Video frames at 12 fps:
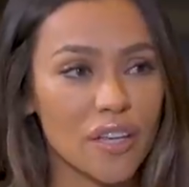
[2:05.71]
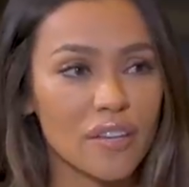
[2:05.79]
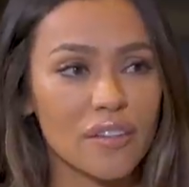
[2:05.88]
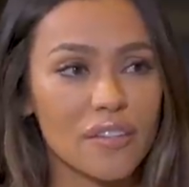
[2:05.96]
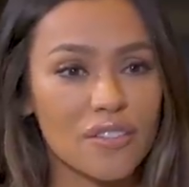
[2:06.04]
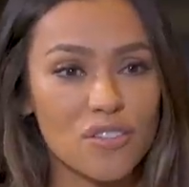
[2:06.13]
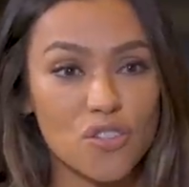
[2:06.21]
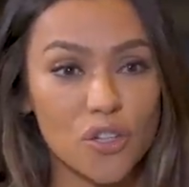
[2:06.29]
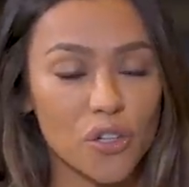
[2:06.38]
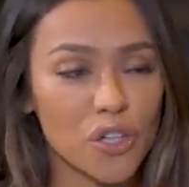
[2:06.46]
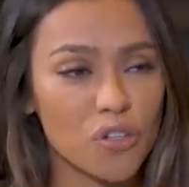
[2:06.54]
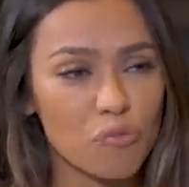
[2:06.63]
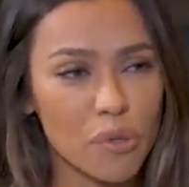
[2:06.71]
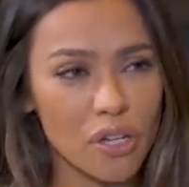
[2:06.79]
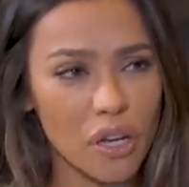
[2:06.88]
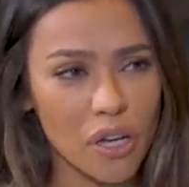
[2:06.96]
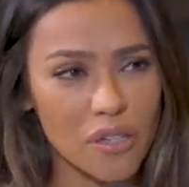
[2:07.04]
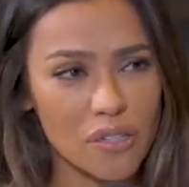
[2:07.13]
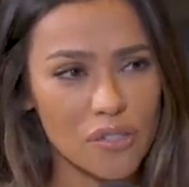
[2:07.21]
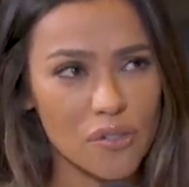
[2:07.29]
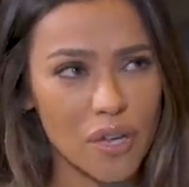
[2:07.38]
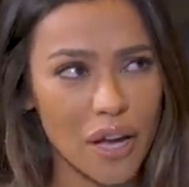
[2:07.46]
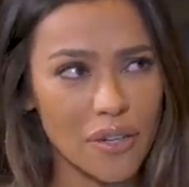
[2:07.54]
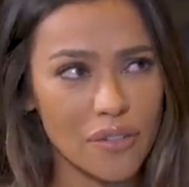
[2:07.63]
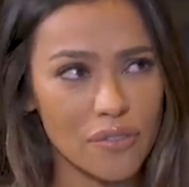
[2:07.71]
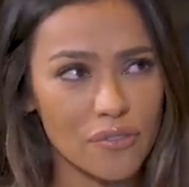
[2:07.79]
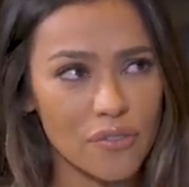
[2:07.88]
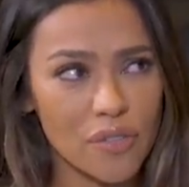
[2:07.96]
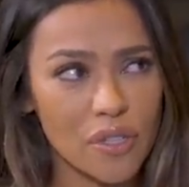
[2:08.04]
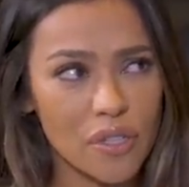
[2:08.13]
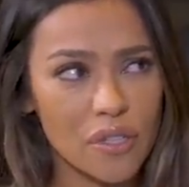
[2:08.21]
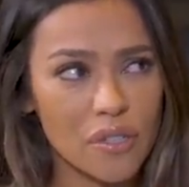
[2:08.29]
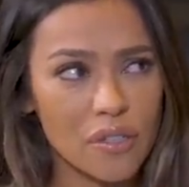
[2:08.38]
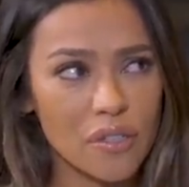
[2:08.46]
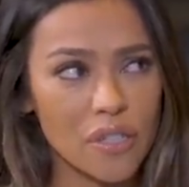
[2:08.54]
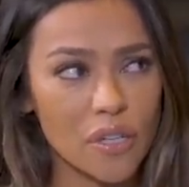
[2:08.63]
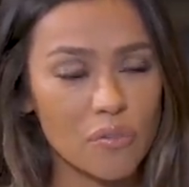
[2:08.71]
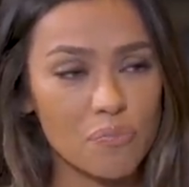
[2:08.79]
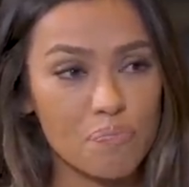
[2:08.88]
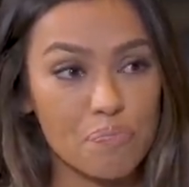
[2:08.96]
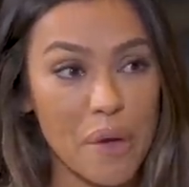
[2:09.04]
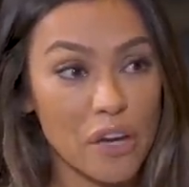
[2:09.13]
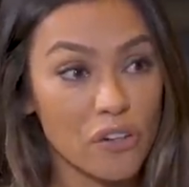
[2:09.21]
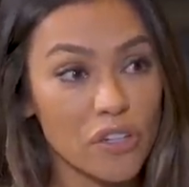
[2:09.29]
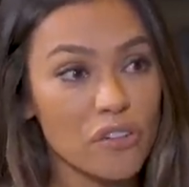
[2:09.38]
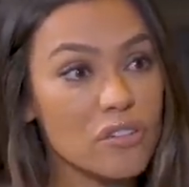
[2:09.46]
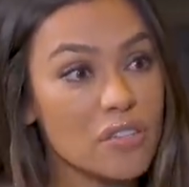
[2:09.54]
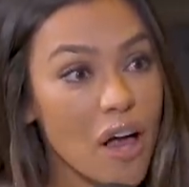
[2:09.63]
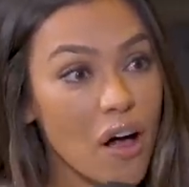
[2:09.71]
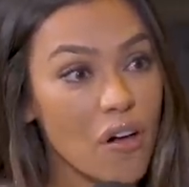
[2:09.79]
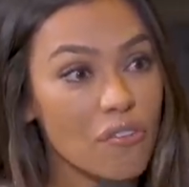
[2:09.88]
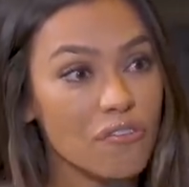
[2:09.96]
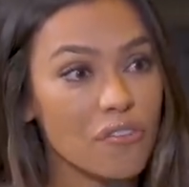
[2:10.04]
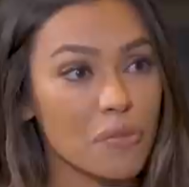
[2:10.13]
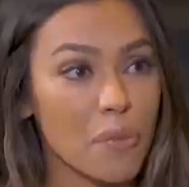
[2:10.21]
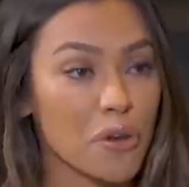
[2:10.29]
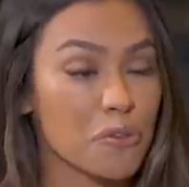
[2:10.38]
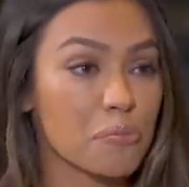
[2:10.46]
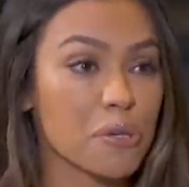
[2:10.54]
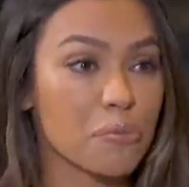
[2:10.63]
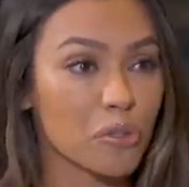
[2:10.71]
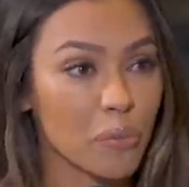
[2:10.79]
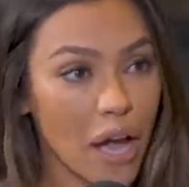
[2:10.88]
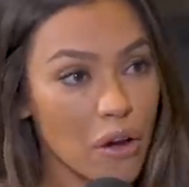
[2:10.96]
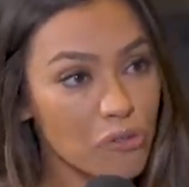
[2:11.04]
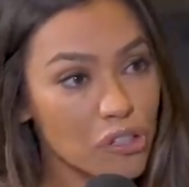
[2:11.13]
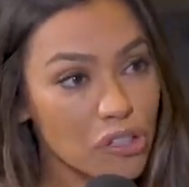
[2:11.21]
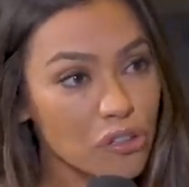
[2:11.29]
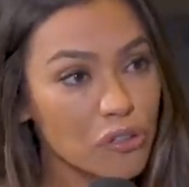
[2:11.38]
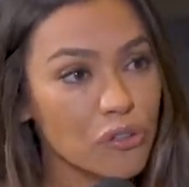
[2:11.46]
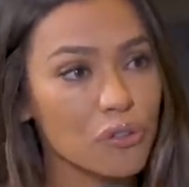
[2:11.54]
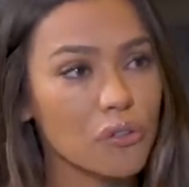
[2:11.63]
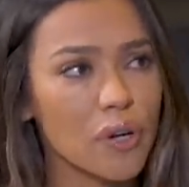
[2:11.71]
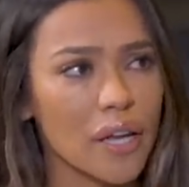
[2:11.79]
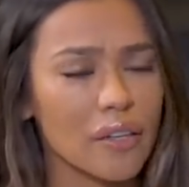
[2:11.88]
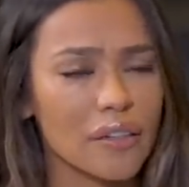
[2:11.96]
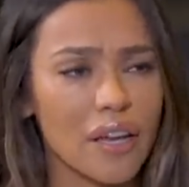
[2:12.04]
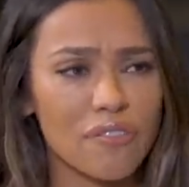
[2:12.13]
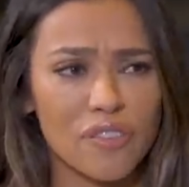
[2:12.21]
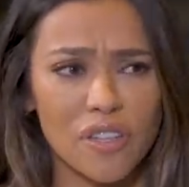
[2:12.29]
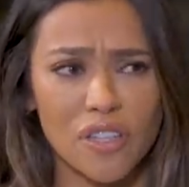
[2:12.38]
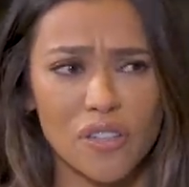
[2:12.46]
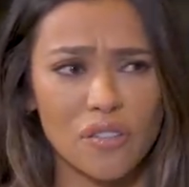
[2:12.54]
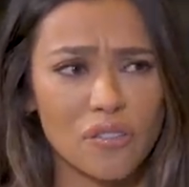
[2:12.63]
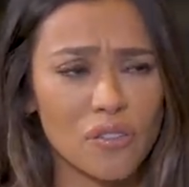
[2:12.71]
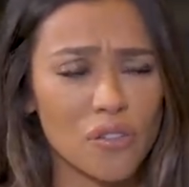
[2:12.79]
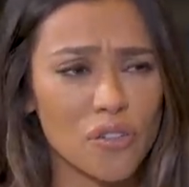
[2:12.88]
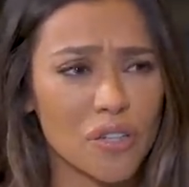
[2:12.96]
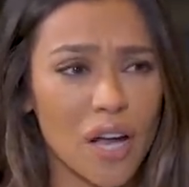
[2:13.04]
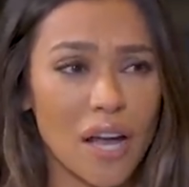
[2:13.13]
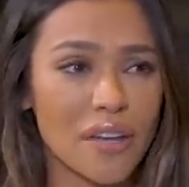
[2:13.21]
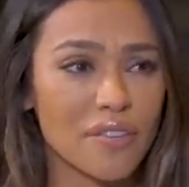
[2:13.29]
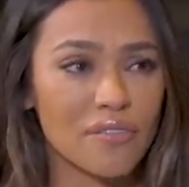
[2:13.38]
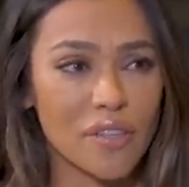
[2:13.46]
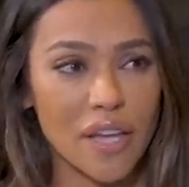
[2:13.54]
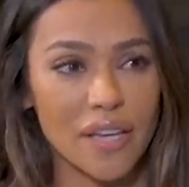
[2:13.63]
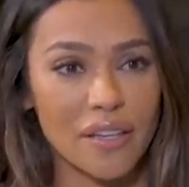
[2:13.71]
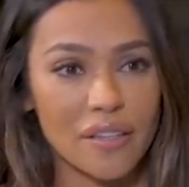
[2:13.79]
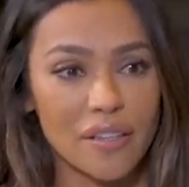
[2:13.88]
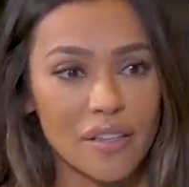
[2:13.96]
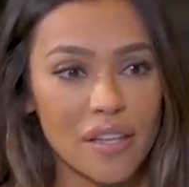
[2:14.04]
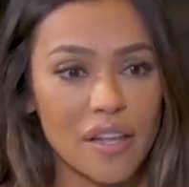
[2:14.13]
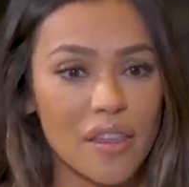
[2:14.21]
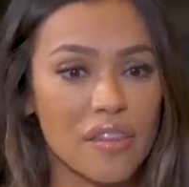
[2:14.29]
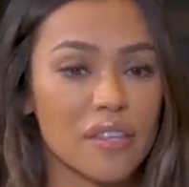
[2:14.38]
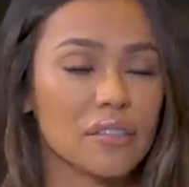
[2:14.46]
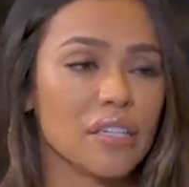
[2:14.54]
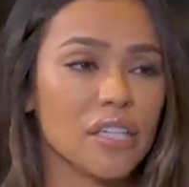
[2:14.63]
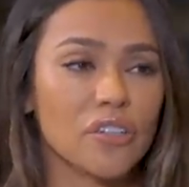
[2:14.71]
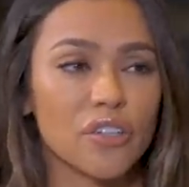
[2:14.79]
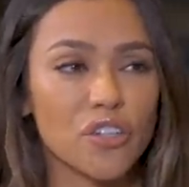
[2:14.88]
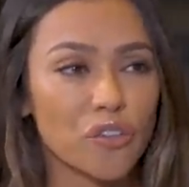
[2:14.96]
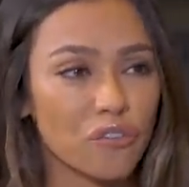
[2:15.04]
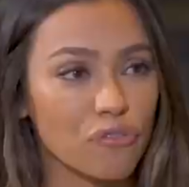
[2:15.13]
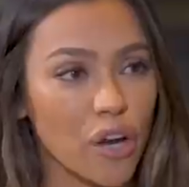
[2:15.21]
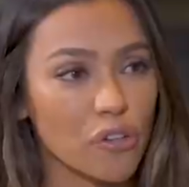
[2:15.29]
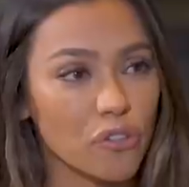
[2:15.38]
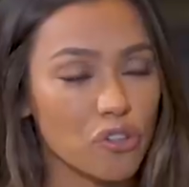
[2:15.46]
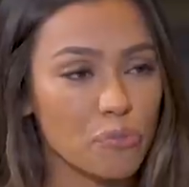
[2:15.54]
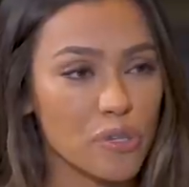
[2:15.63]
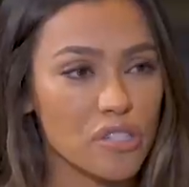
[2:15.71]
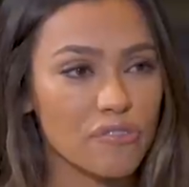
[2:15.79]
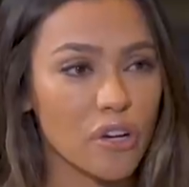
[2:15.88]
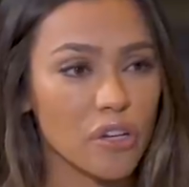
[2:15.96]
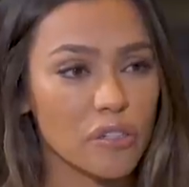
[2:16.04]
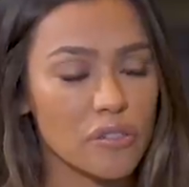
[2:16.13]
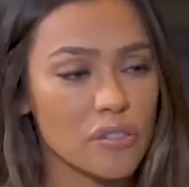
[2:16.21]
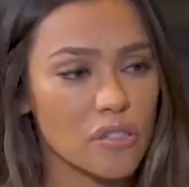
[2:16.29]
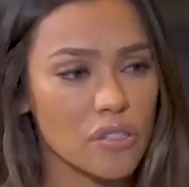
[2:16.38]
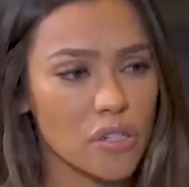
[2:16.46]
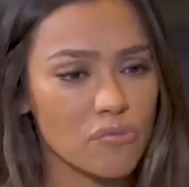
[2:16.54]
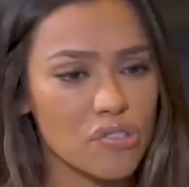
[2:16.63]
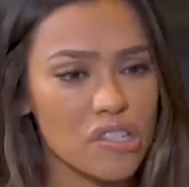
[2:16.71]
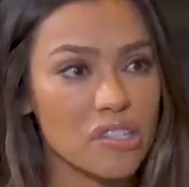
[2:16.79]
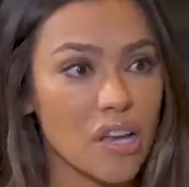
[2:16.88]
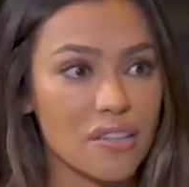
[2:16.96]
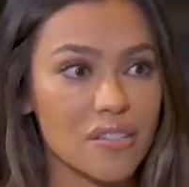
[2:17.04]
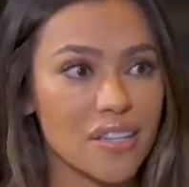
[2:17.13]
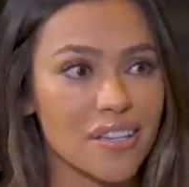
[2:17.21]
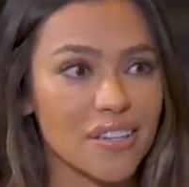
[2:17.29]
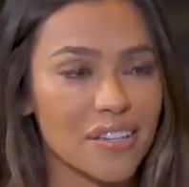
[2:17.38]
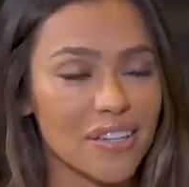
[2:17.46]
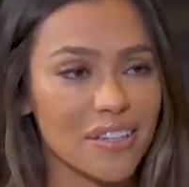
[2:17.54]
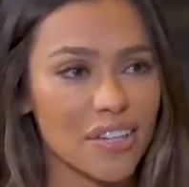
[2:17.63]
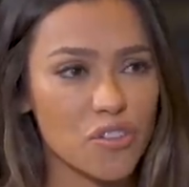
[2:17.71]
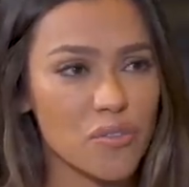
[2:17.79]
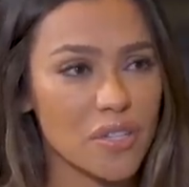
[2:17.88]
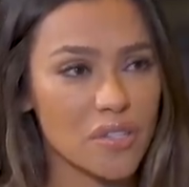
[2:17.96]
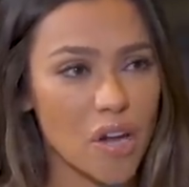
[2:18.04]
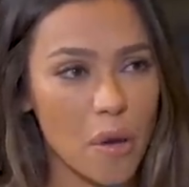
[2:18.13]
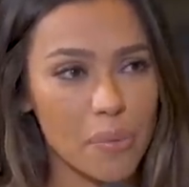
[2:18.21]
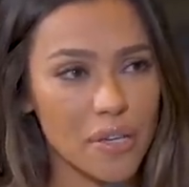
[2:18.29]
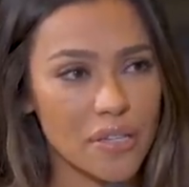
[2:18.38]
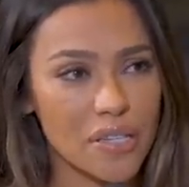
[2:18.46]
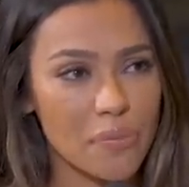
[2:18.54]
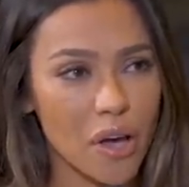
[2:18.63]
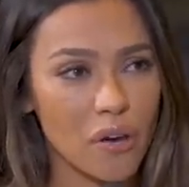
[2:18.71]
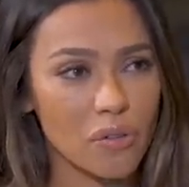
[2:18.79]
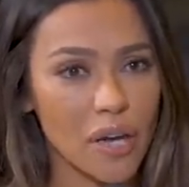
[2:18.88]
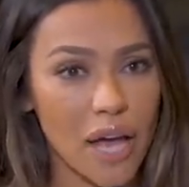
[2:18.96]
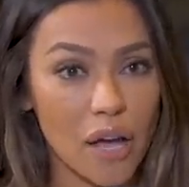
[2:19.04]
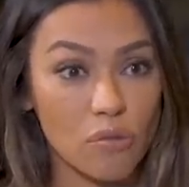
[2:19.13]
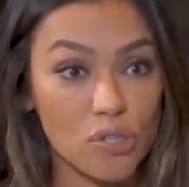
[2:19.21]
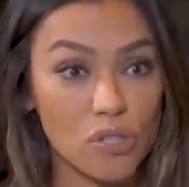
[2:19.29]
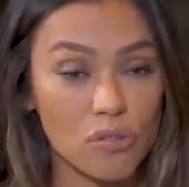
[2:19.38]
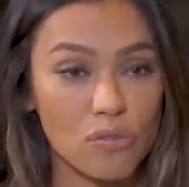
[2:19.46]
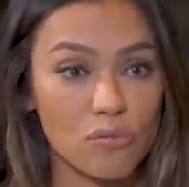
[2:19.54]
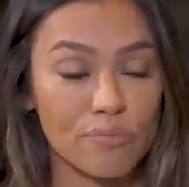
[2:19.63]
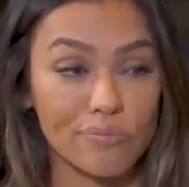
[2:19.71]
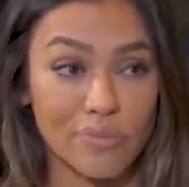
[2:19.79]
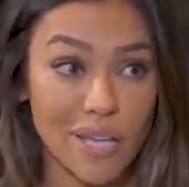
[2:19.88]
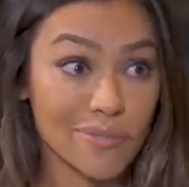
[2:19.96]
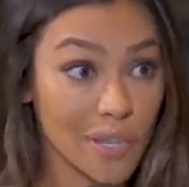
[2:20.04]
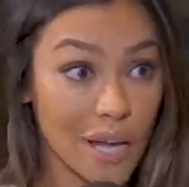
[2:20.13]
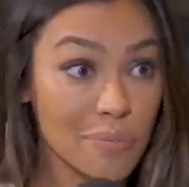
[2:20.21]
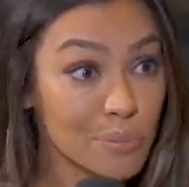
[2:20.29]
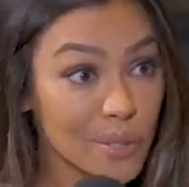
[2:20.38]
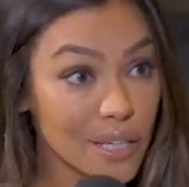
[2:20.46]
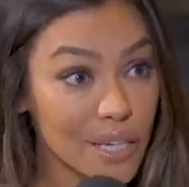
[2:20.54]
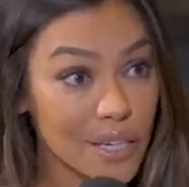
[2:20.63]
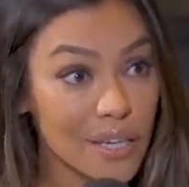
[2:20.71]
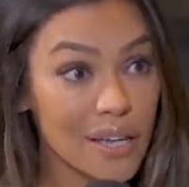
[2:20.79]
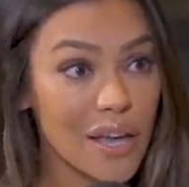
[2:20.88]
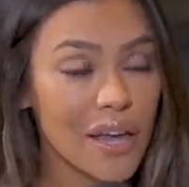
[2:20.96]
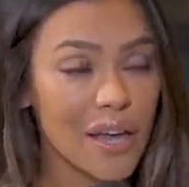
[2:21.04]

and this journey you've been on to kind of, you know, better yourself and better the people around you. And I feel like you're kind of like the leader in your friend group as far as, you know, discussing interesting topics about how to level up really